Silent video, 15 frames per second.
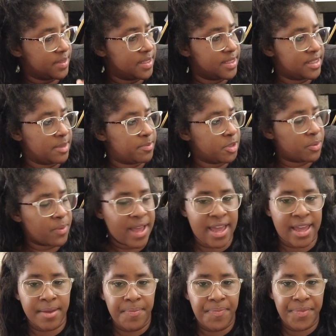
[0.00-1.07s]
zipped
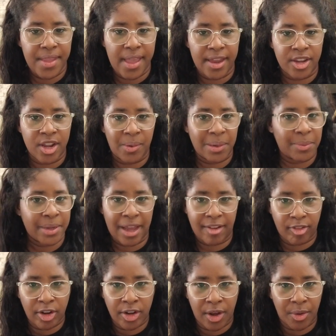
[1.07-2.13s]
away, and no one would
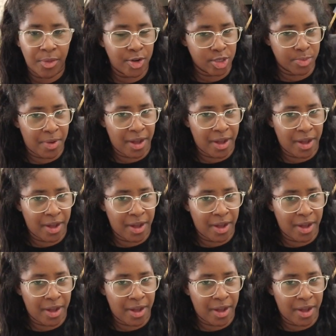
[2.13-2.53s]
ever know there's a